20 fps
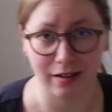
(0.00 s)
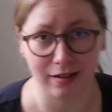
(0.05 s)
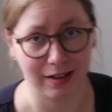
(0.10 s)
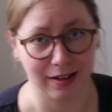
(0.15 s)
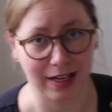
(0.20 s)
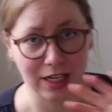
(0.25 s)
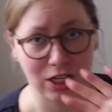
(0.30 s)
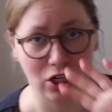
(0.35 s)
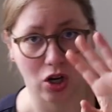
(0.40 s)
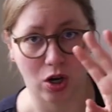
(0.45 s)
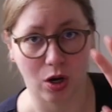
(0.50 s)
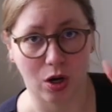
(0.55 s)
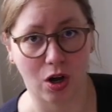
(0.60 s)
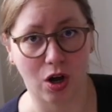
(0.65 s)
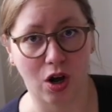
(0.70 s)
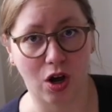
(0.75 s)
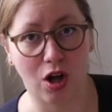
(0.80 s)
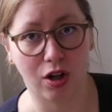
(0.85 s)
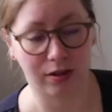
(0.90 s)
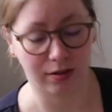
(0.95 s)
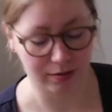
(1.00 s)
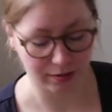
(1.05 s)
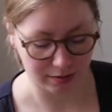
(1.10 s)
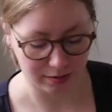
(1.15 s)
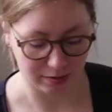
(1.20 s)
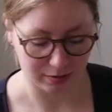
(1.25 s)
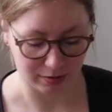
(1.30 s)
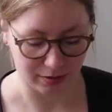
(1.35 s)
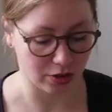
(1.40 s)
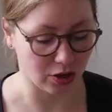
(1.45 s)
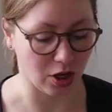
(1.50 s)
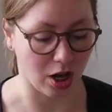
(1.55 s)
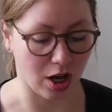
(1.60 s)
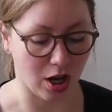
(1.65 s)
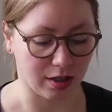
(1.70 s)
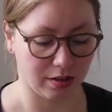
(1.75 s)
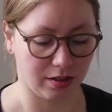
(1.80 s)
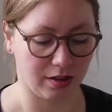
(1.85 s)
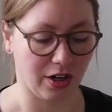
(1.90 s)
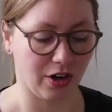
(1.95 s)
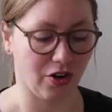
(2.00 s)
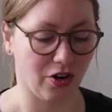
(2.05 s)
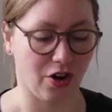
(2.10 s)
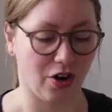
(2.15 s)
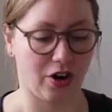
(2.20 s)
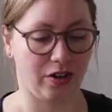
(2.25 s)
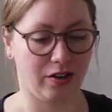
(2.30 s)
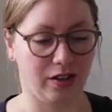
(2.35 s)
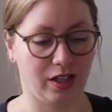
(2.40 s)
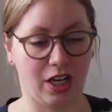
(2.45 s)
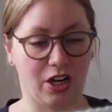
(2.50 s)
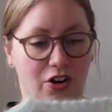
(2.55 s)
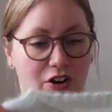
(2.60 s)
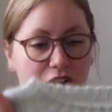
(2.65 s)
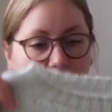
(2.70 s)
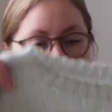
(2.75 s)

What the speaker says: like all sock knitter here,